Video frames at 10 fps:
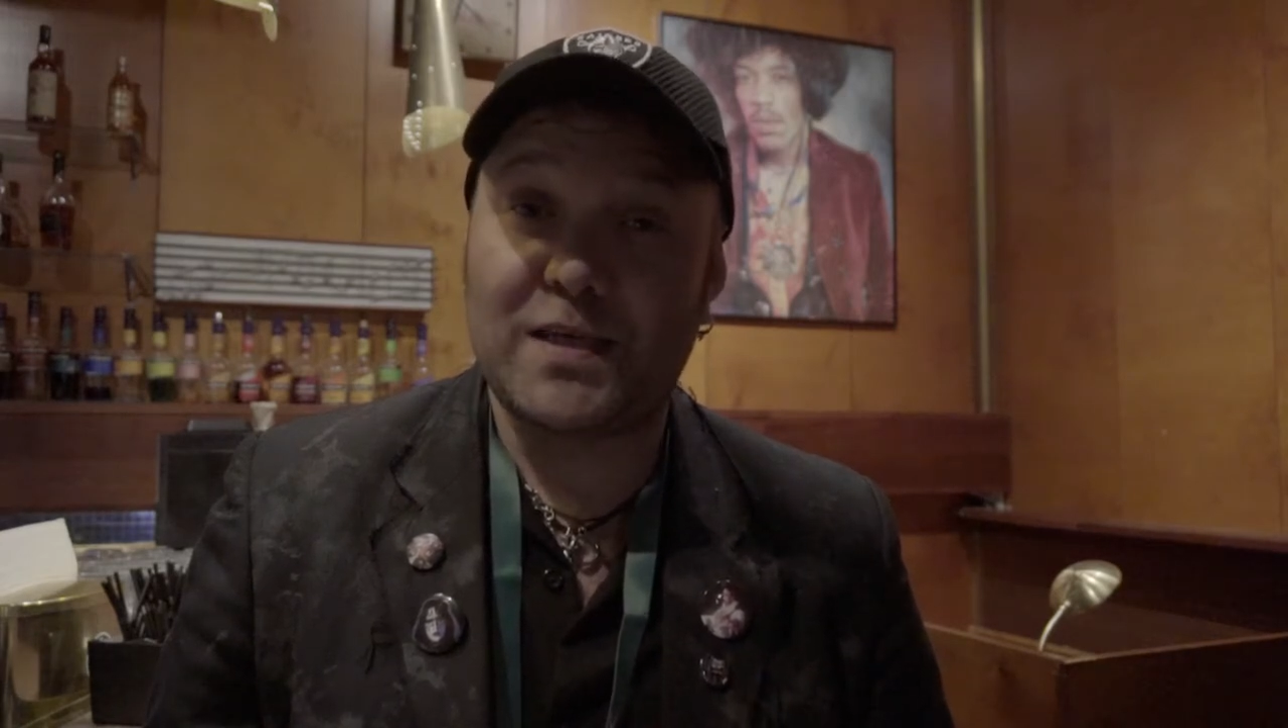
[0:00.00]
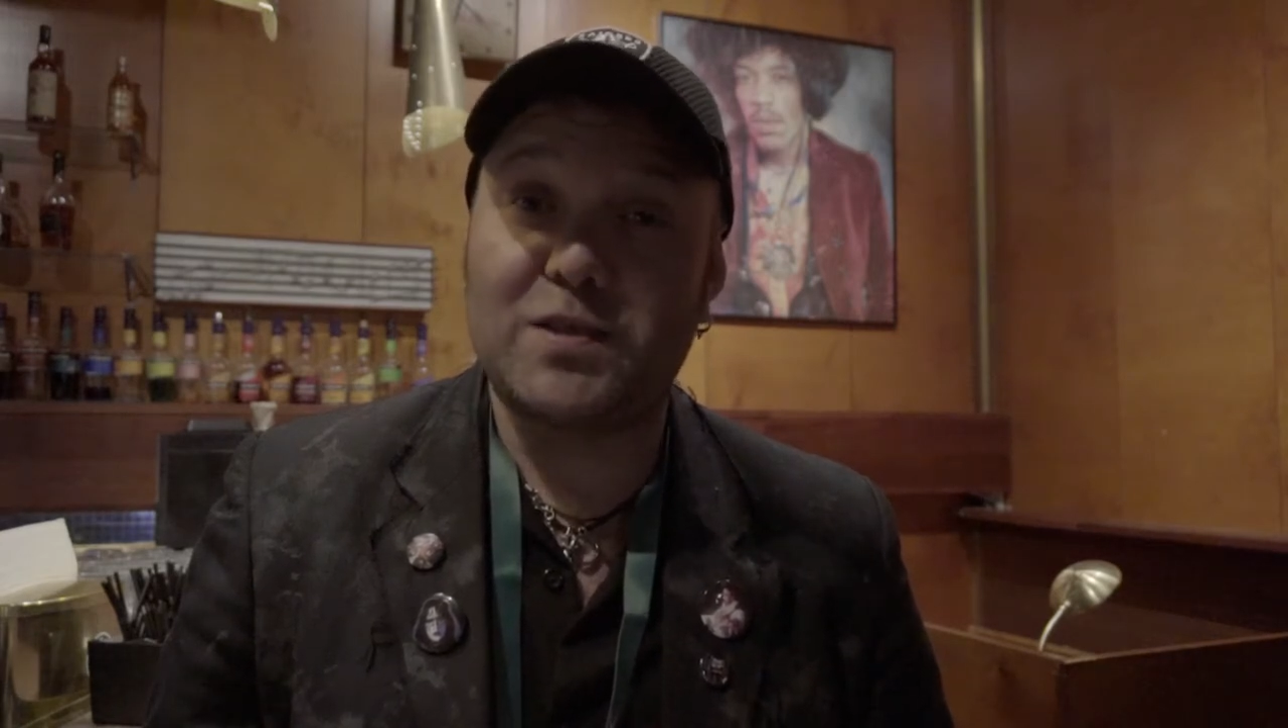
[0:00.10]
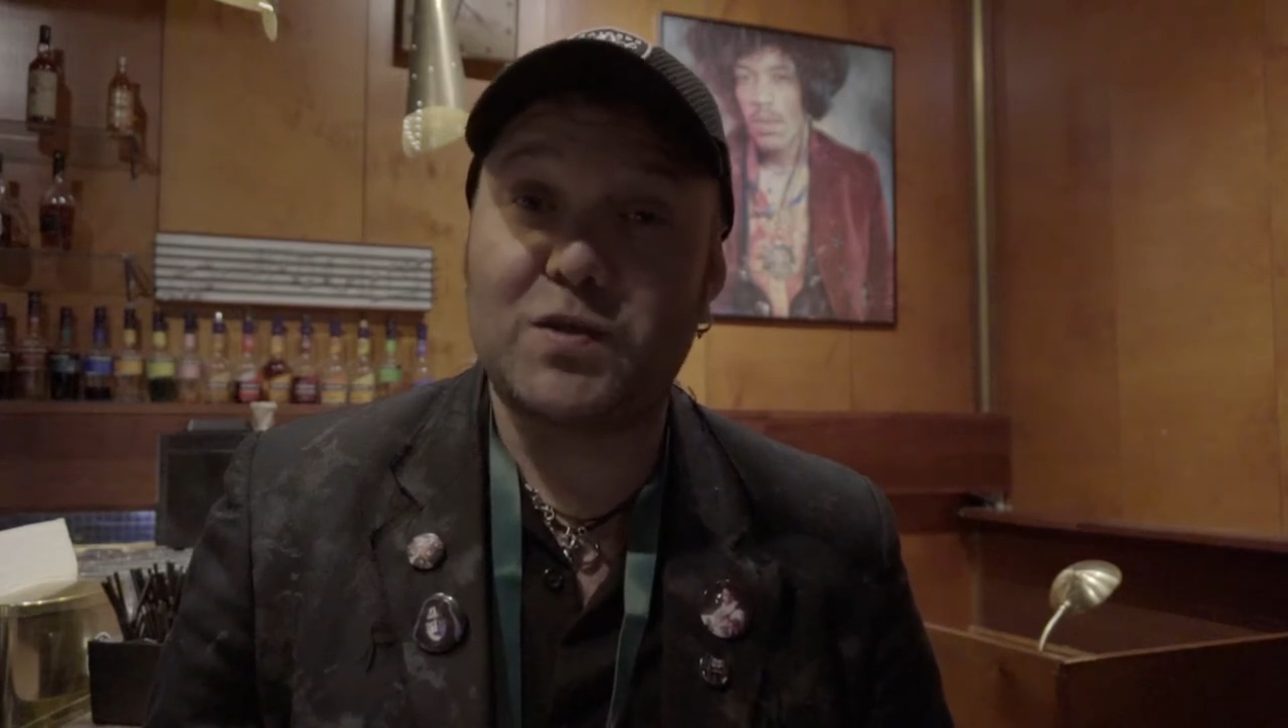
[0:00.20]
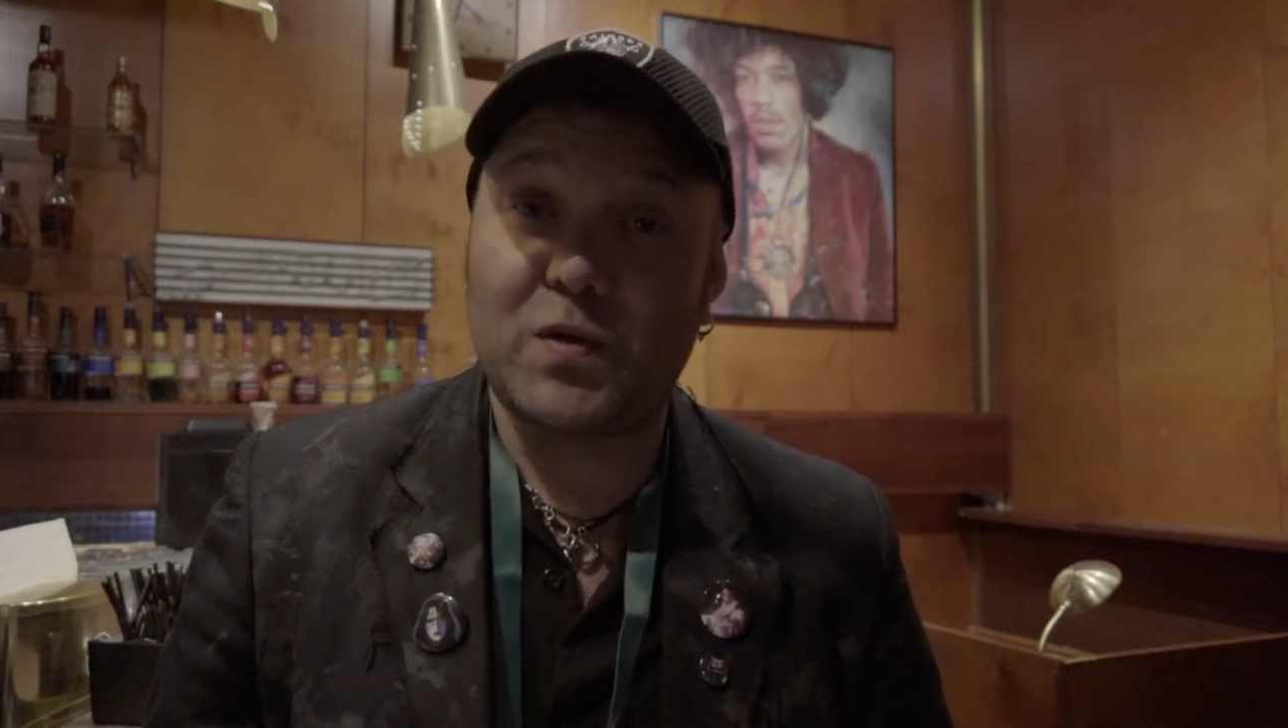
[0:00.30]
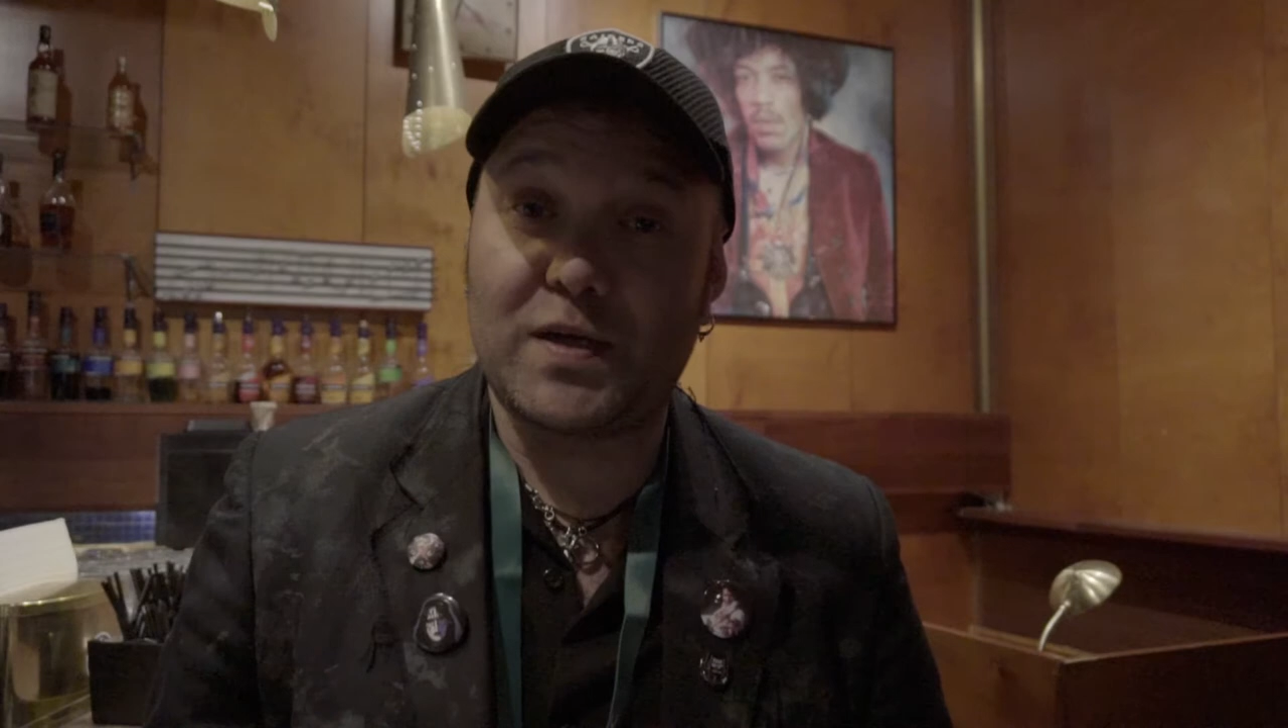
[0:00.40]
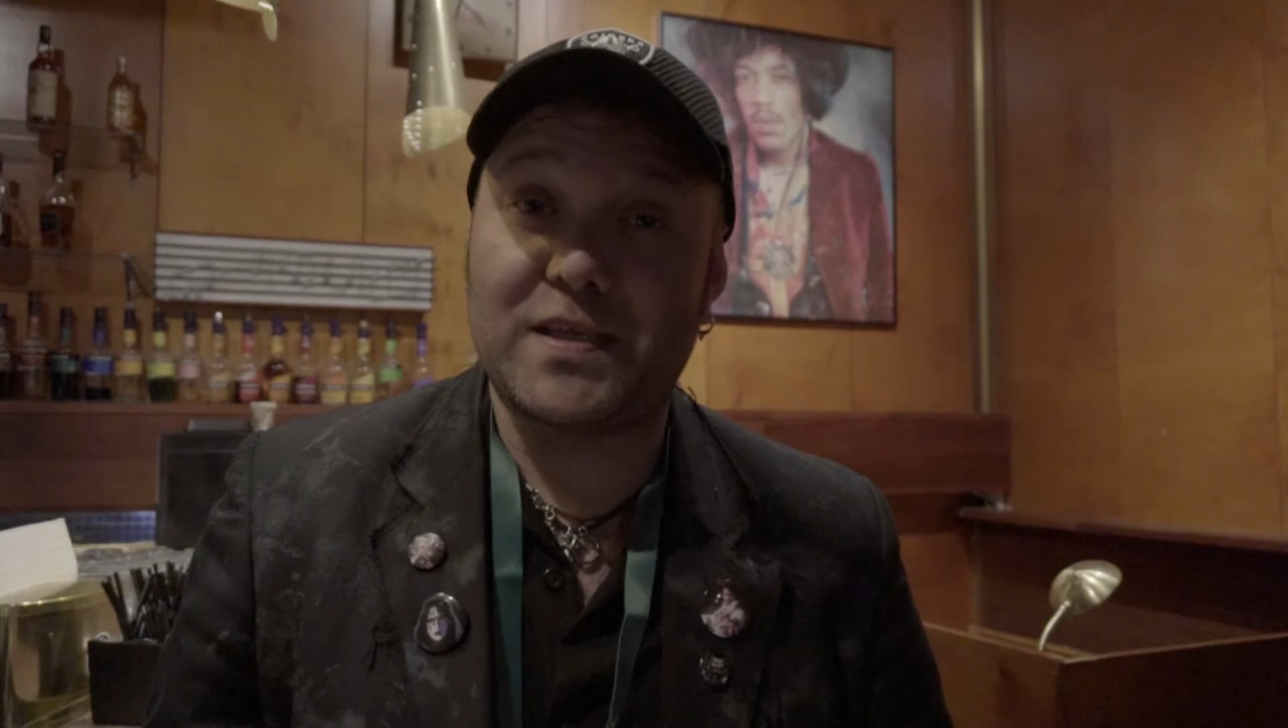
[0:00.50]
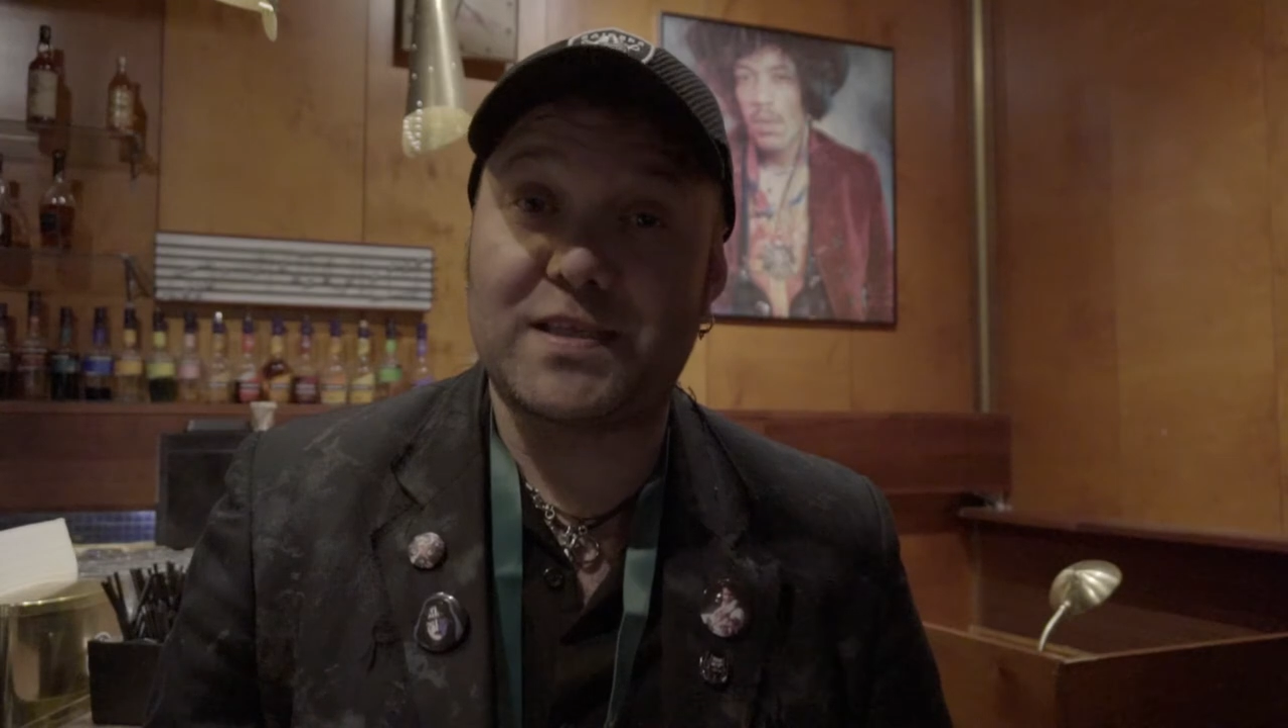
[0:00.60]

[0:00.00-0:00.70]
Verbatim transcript: enjoying